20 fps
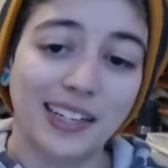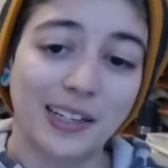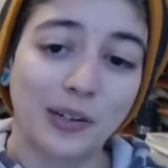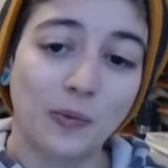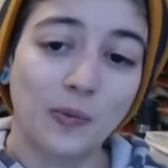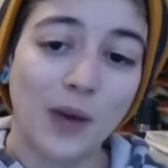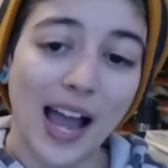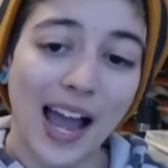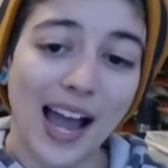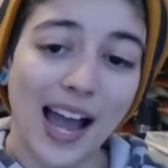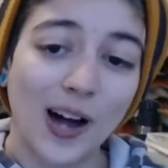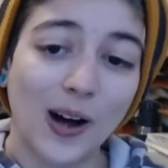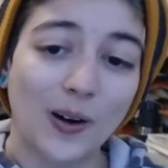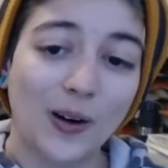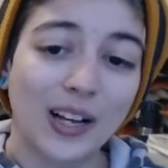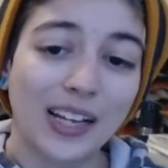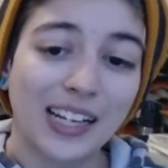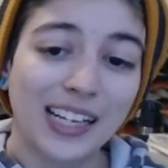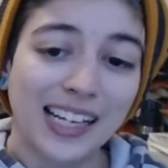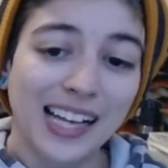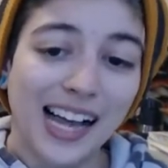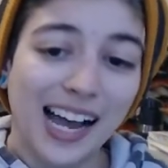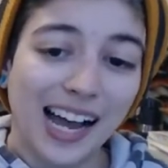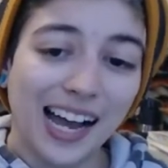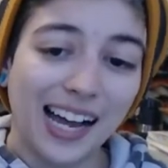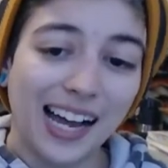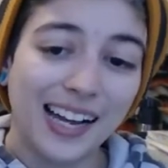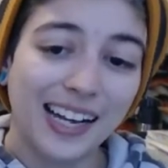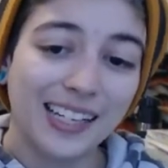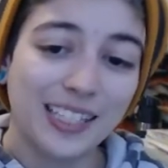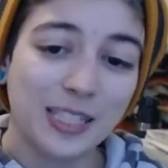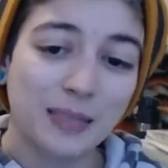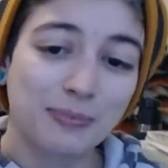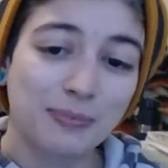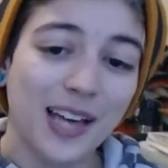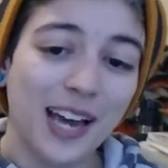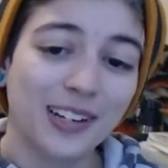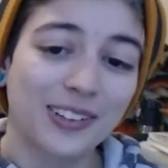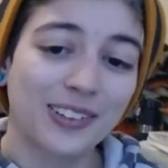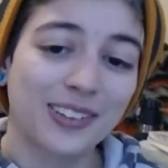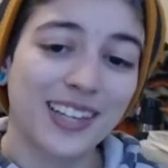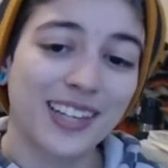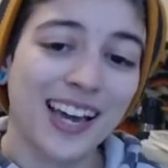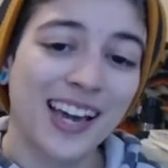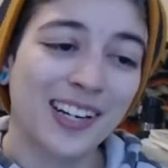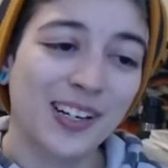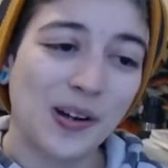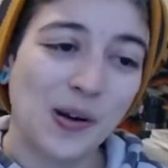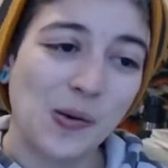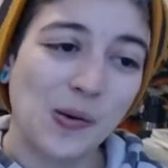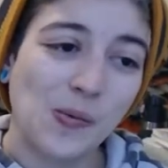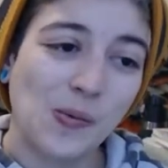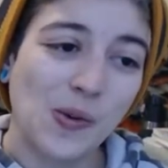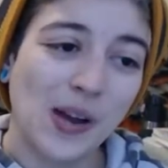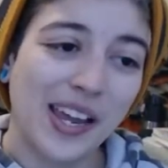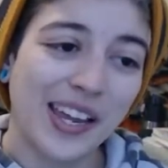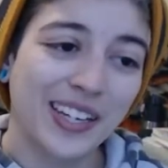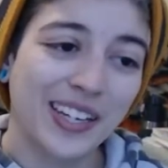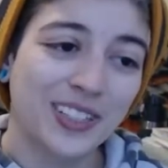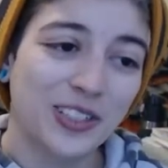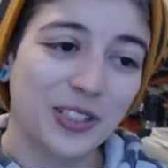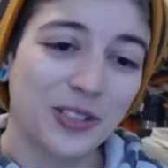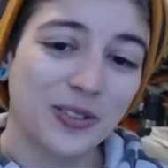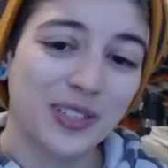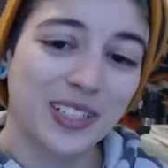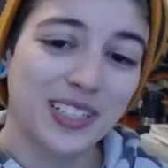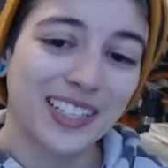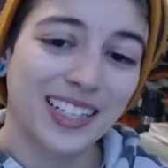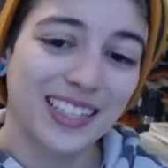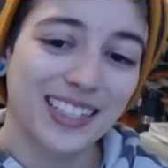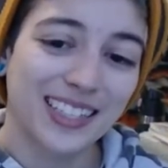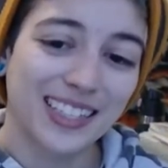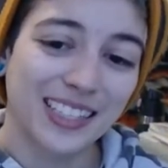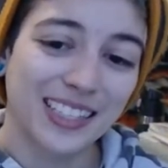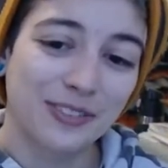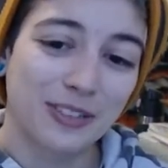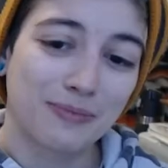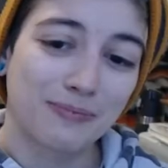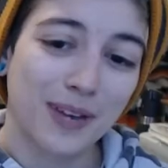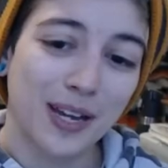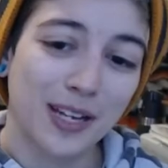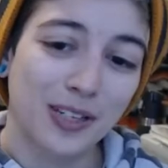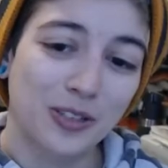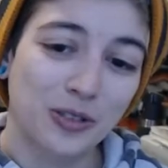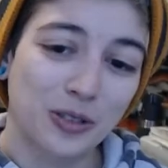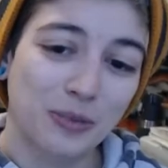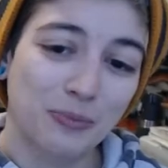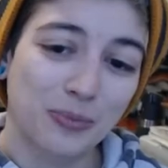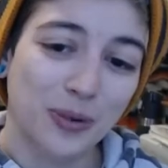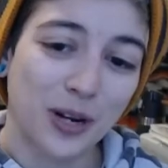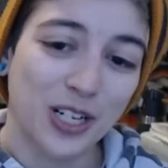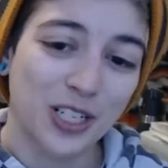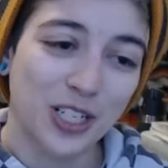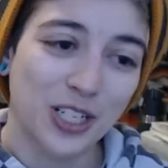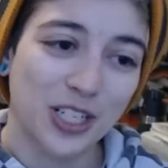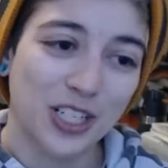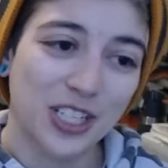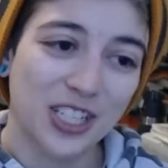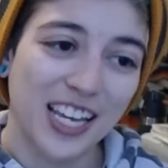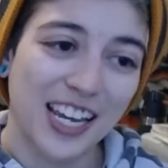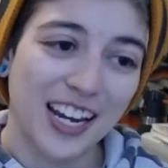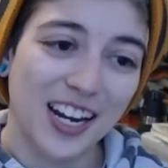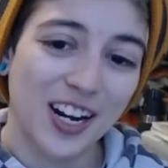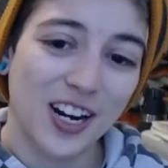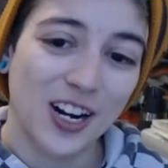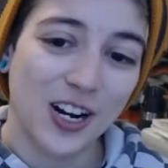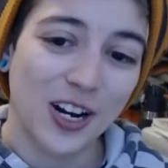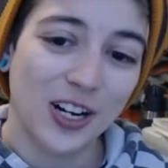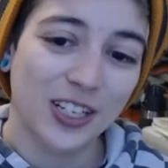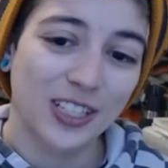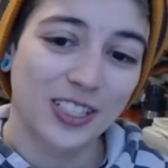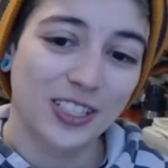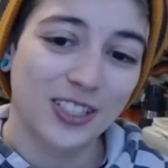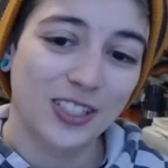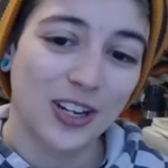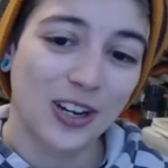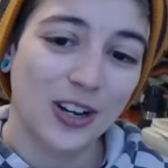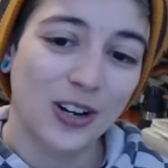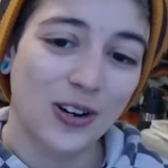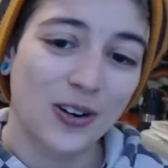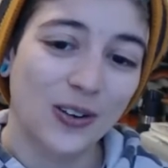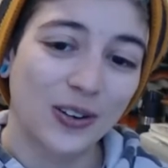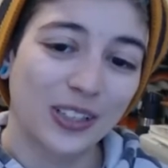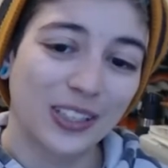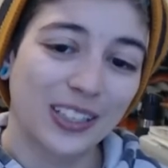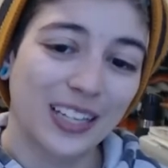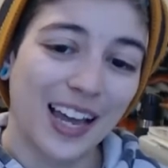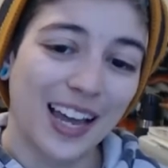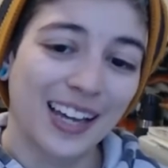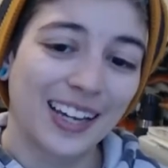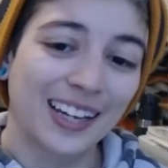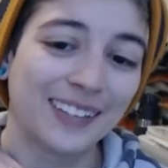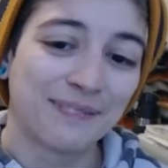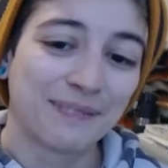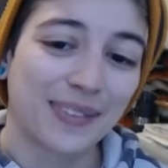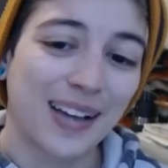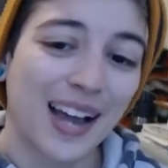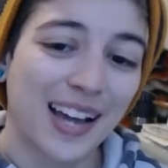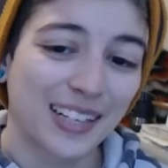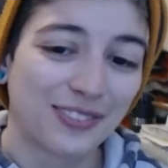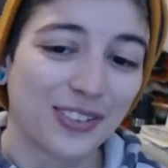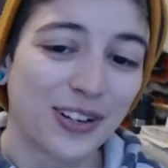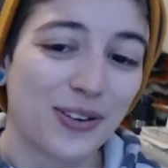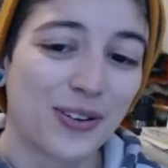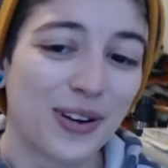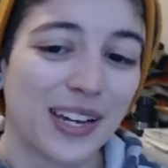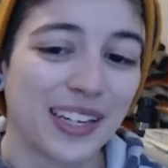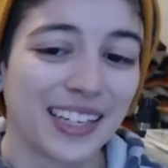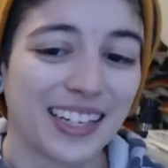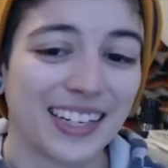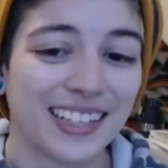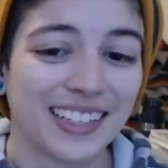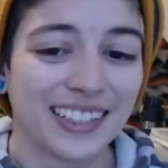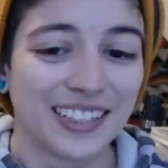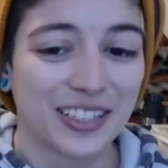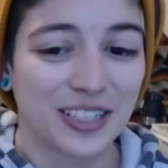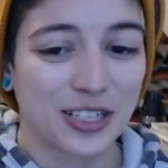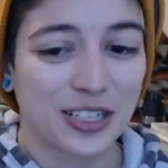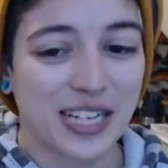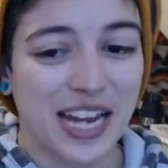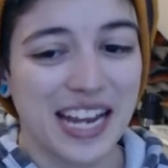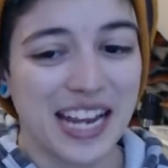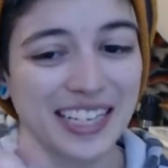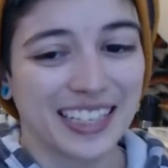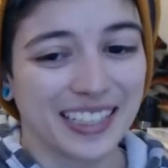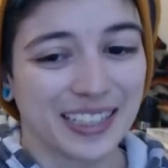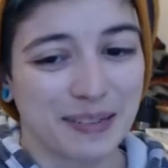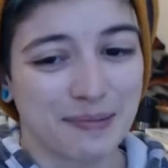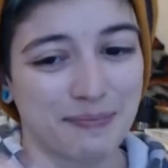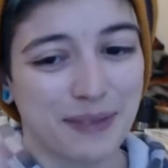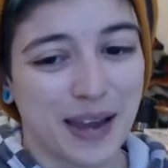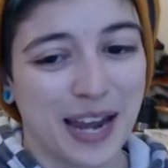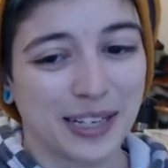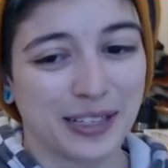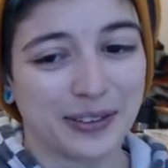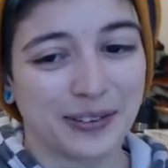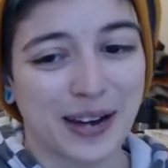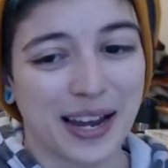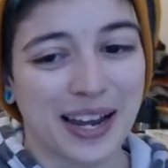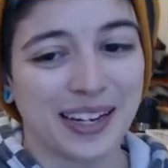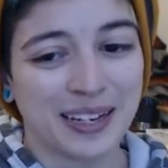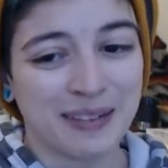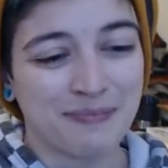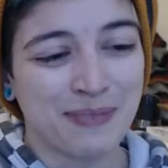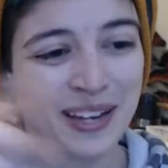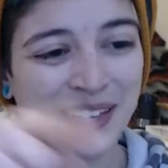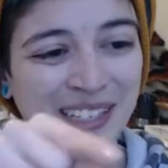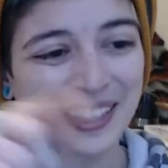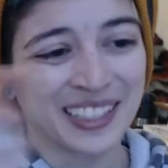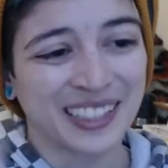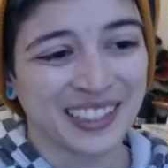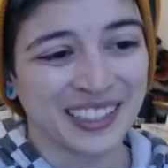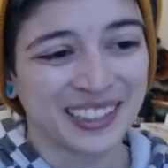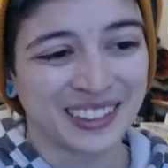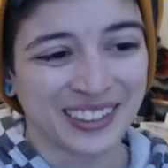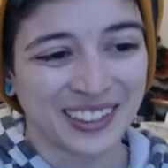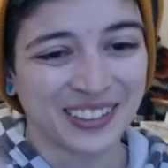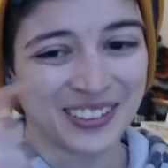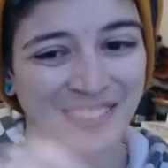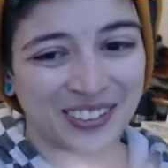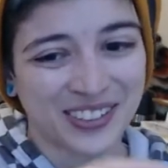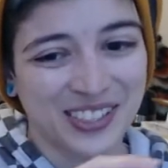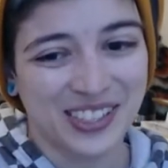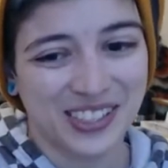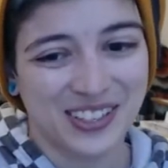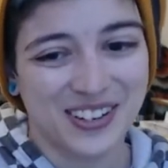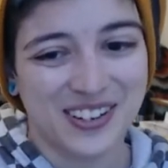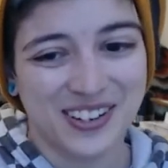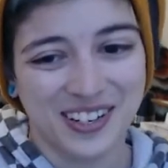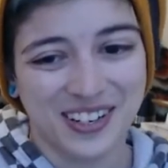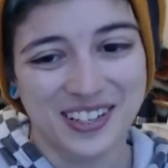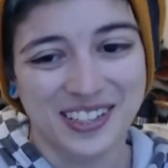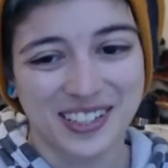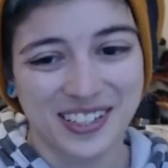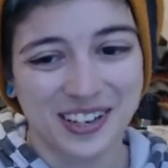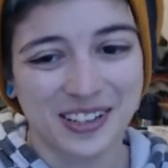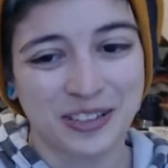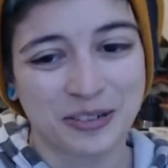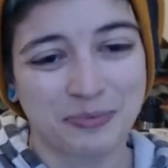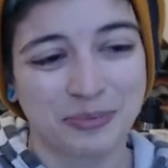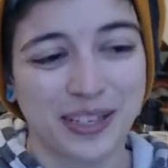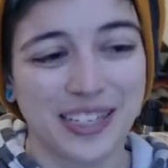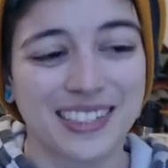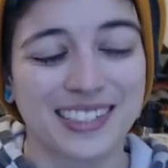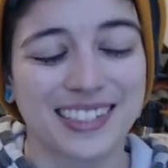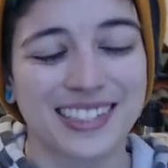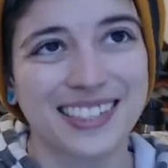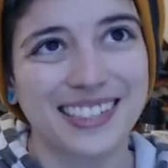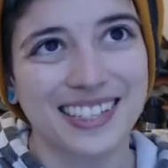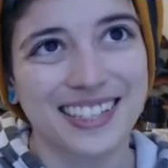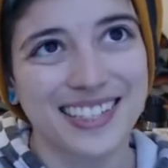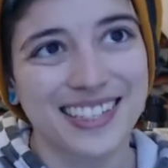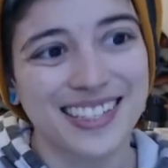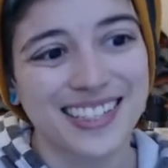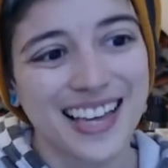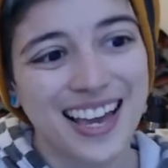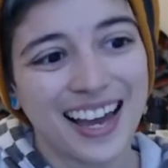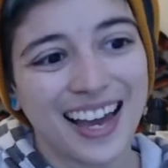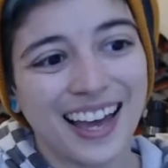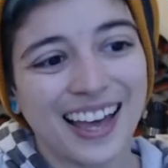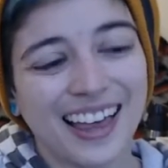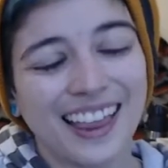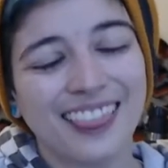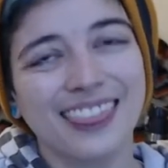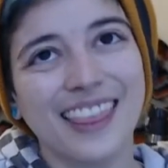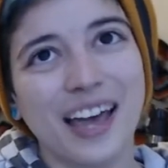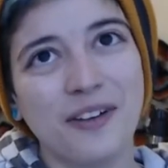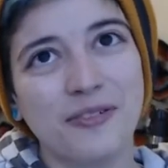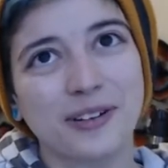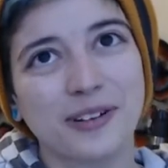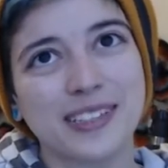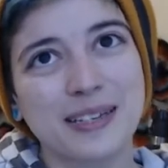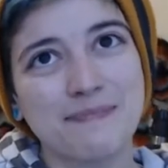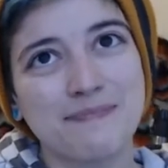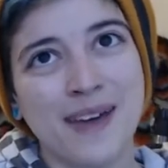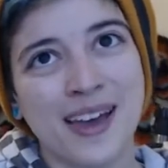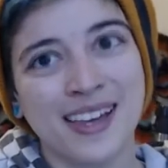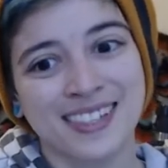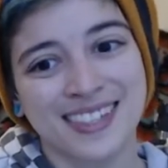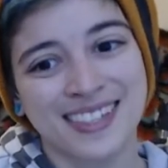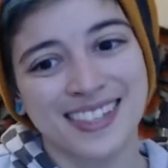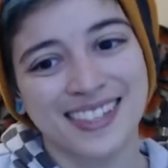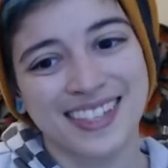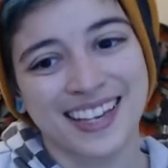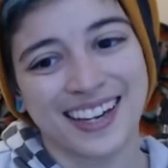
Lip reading: And wow, I splattered that way too intensely with my toothbrush there. So I'm kind of going in and taking the paint away and making little stars other places, because that was a mess.